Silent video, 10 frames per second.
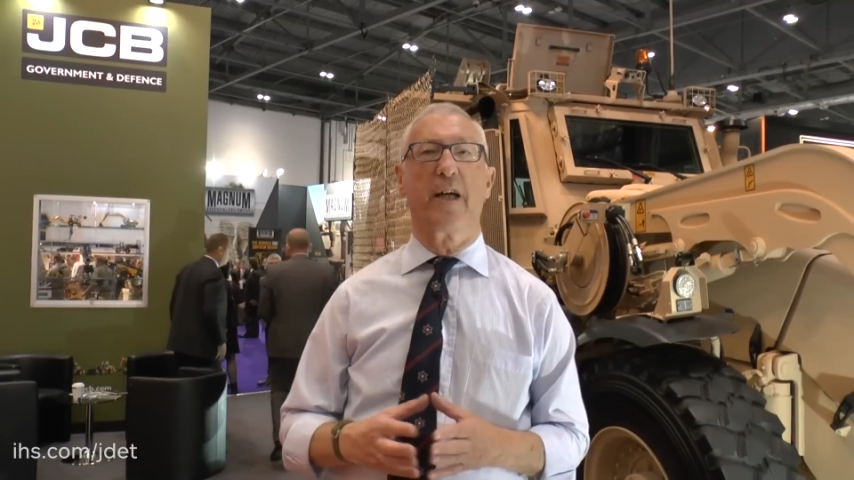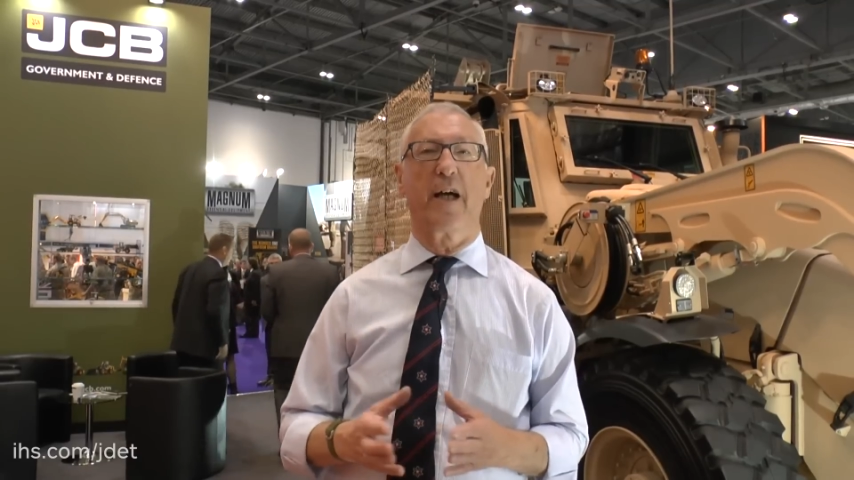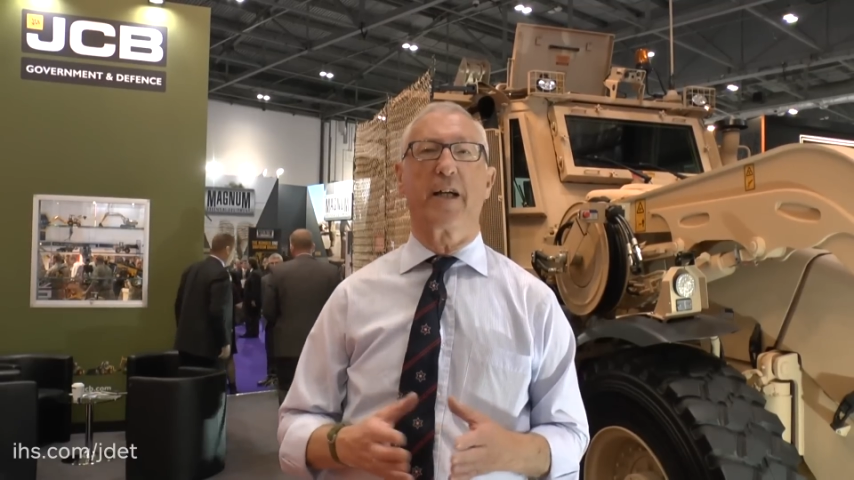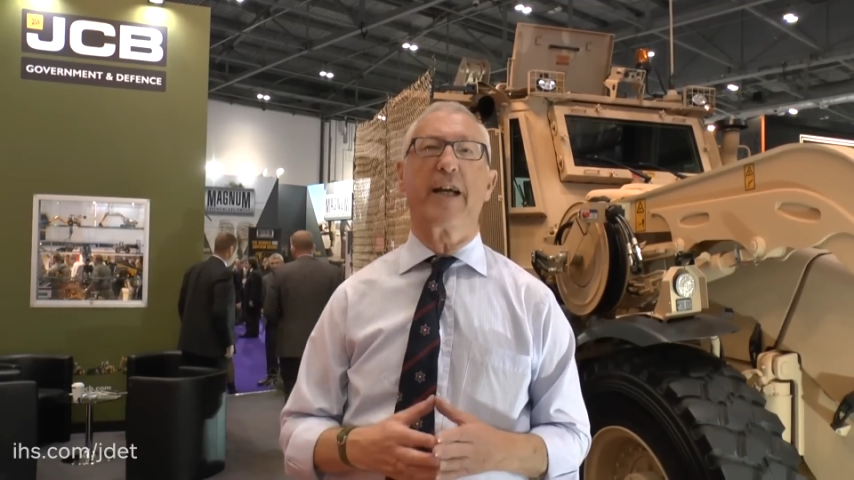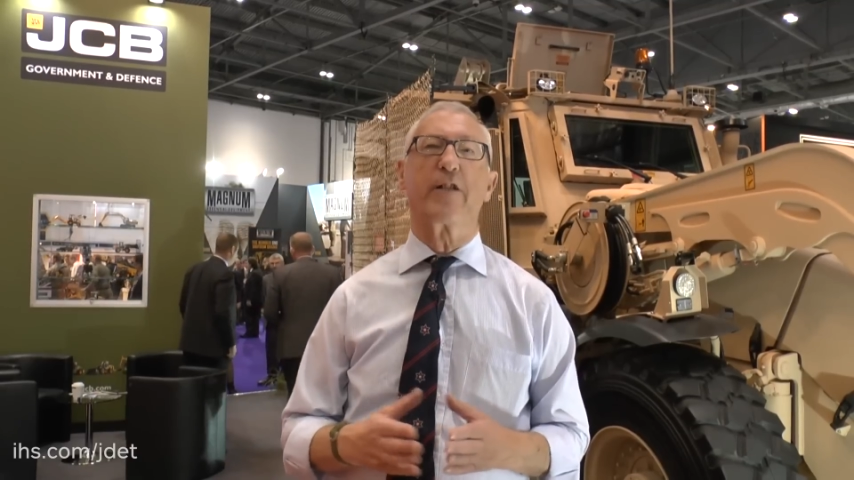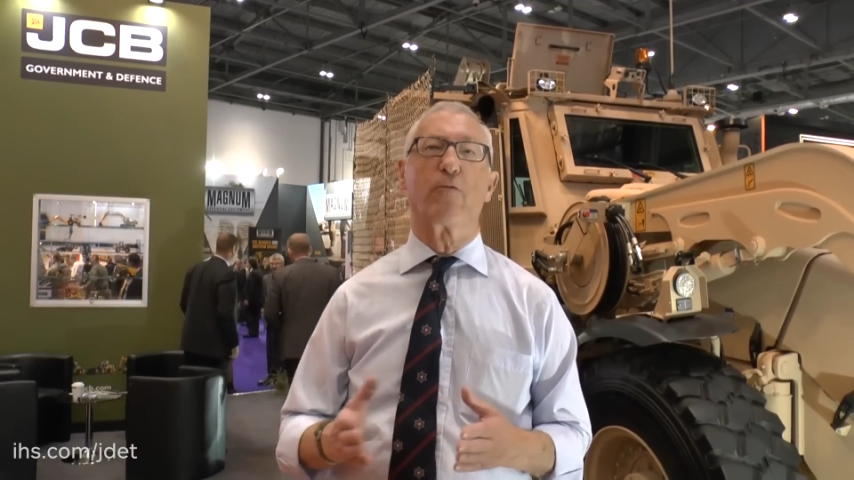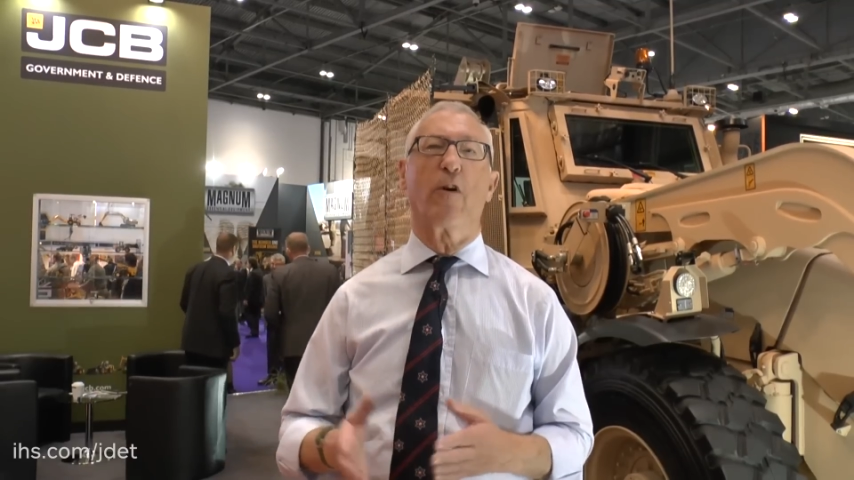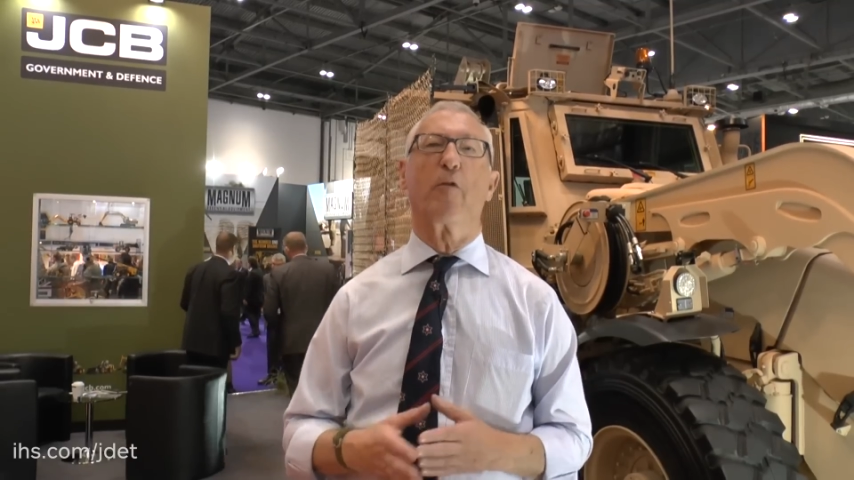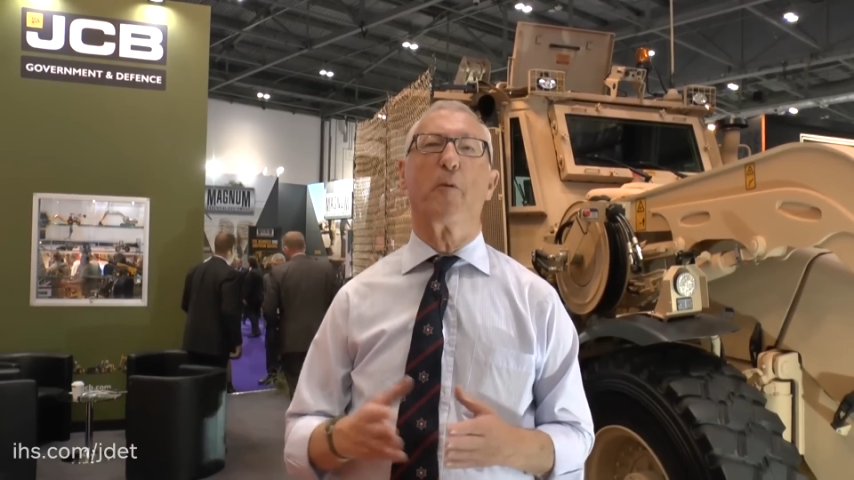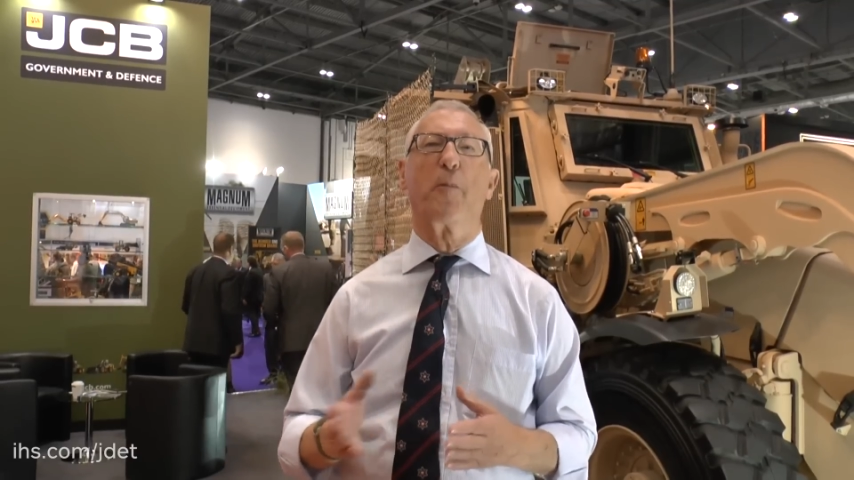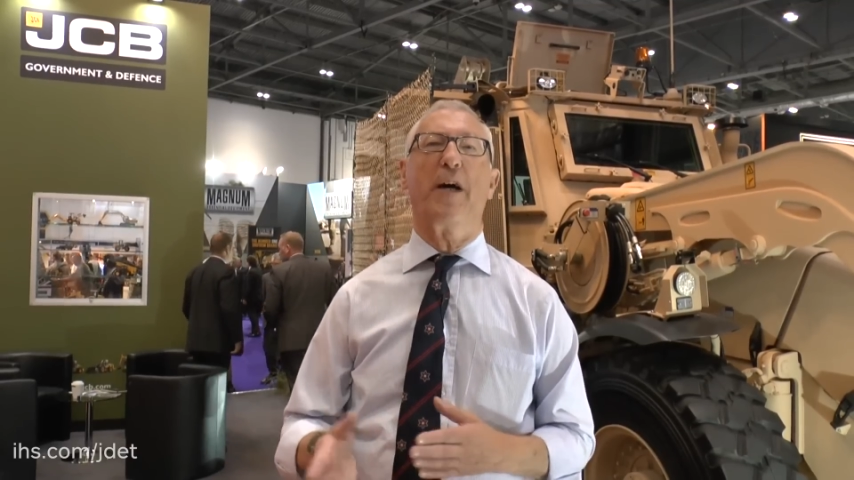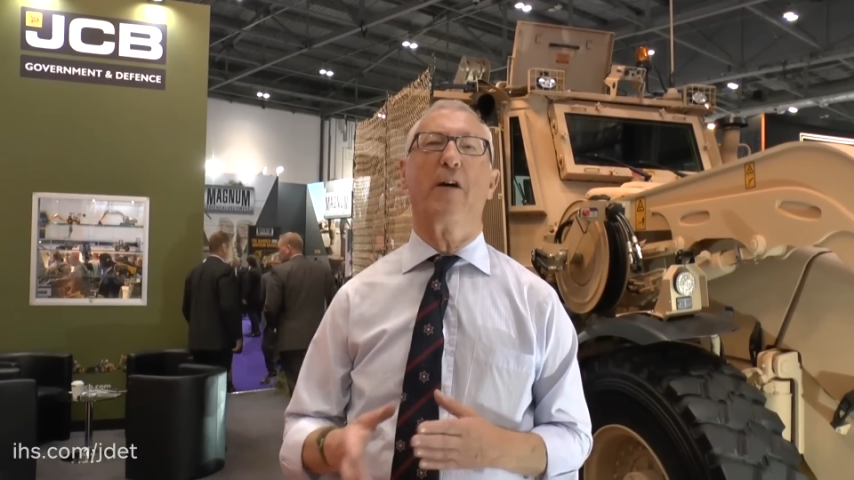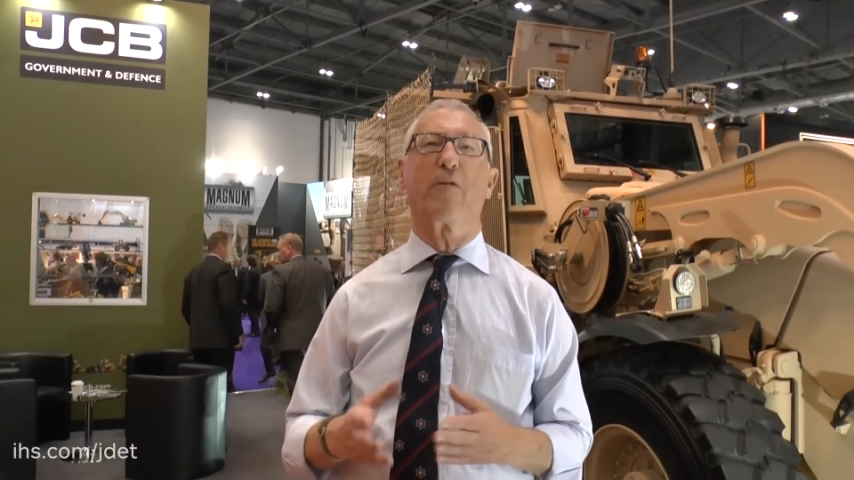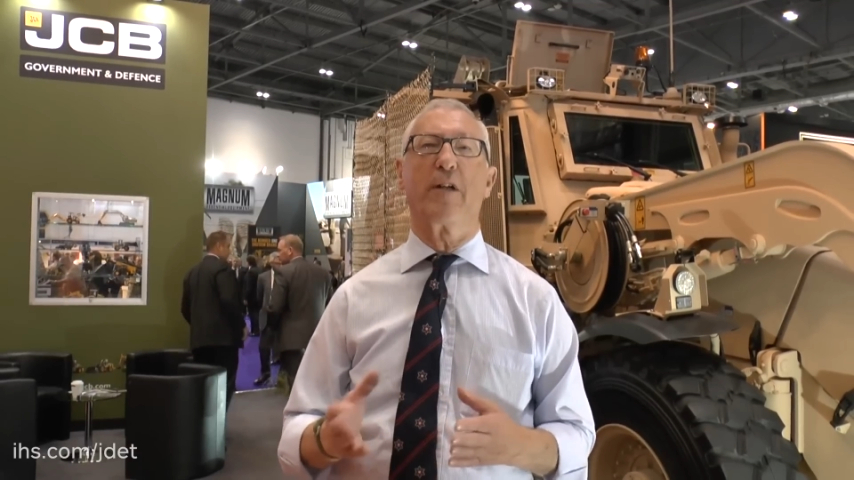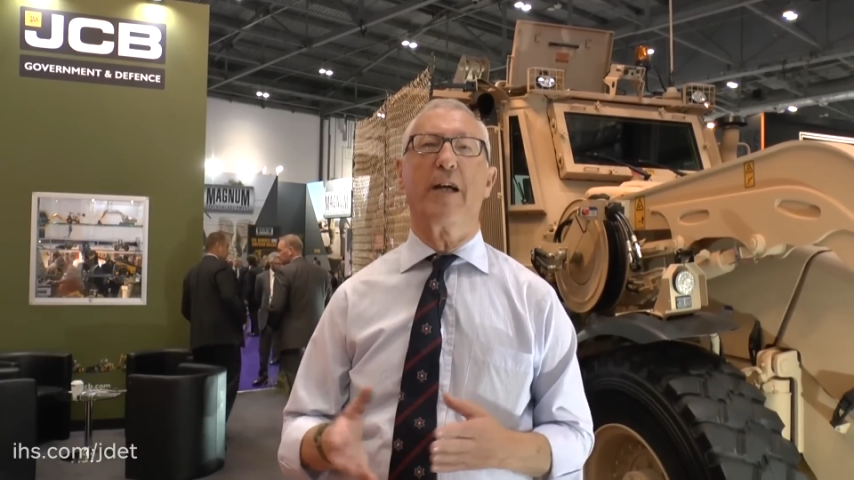against
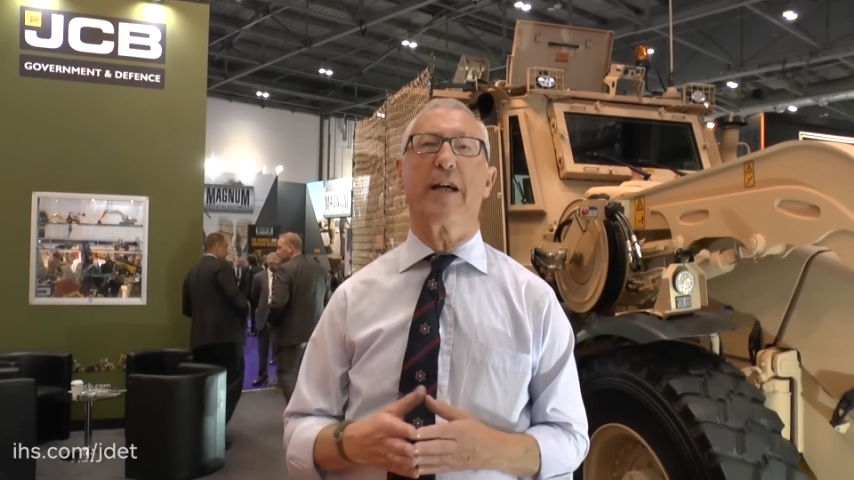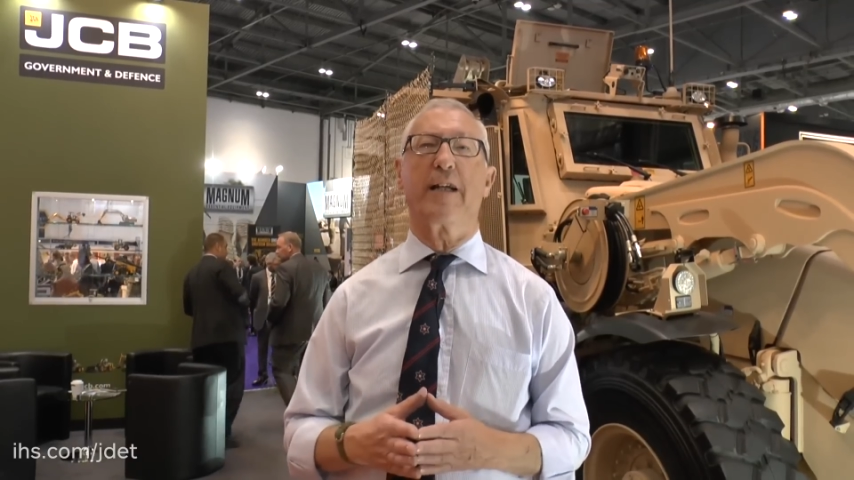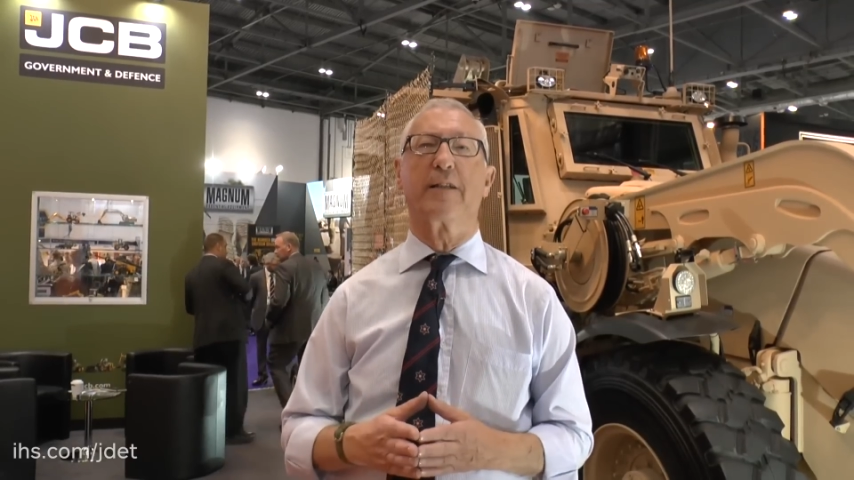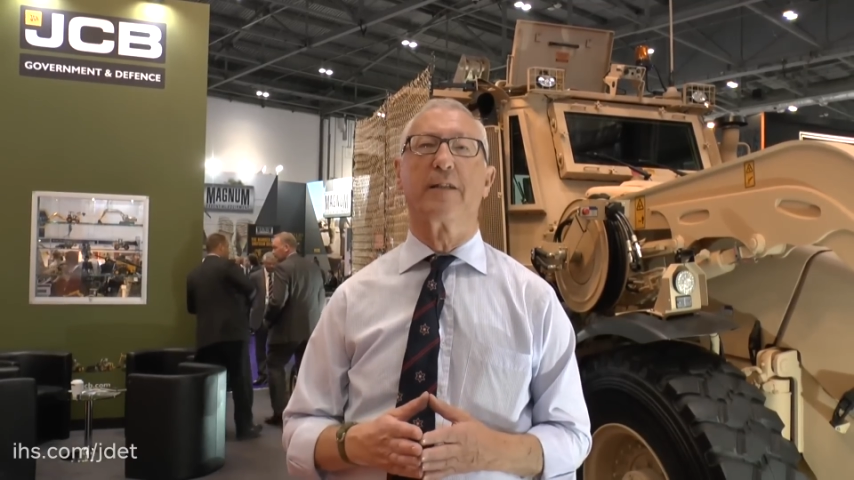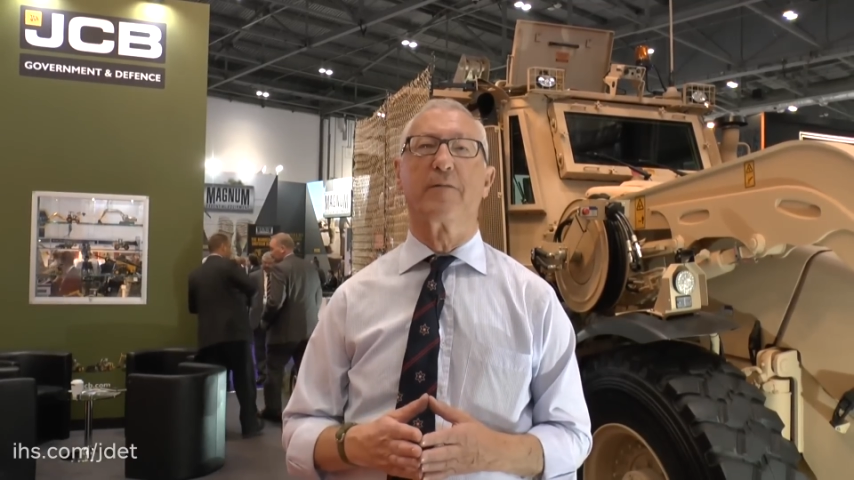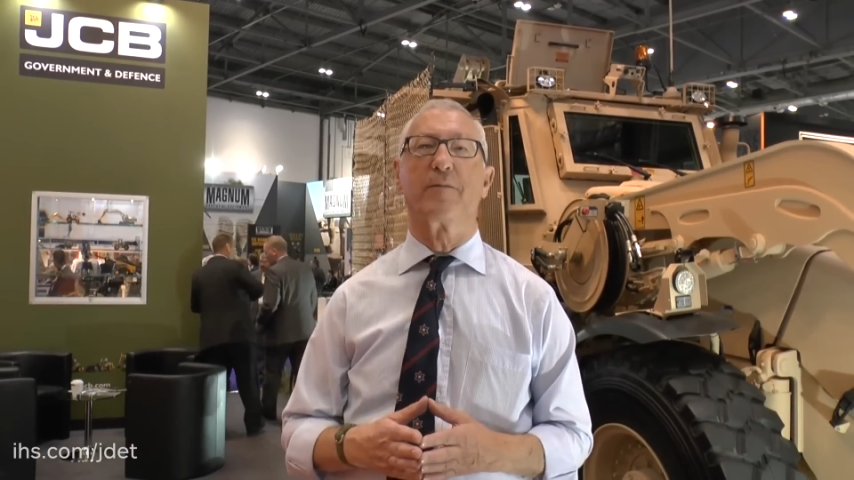rocket-propelled grenades.